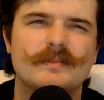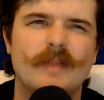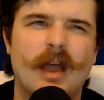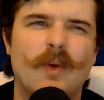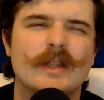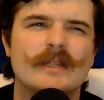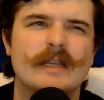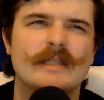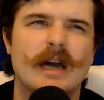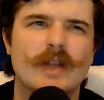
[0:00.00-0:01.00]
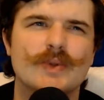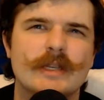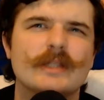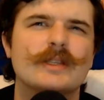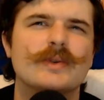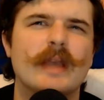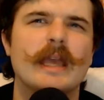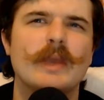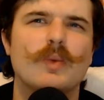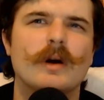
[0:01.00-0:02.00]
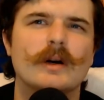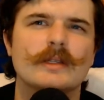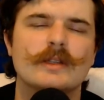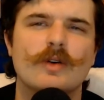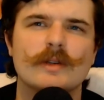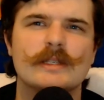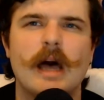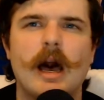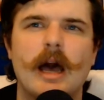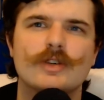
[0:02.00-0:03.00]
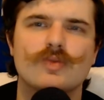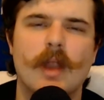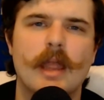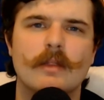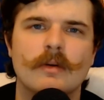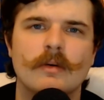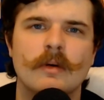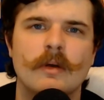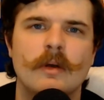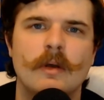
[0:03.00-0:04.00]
I want to say Taj was in too. Yeah, he was. So it was Taj, Randall,